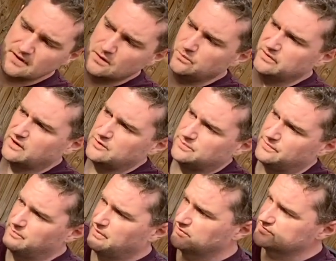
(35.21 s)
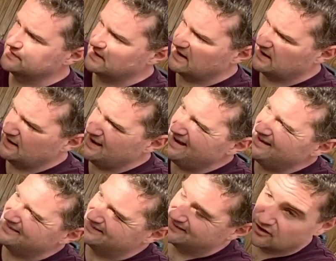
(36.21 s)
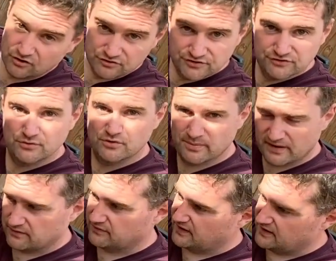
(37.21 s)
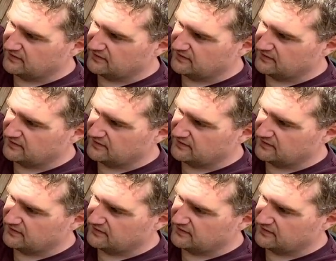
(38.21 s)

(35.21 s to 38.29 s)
We'll open the box there. There's a lot to talk about there.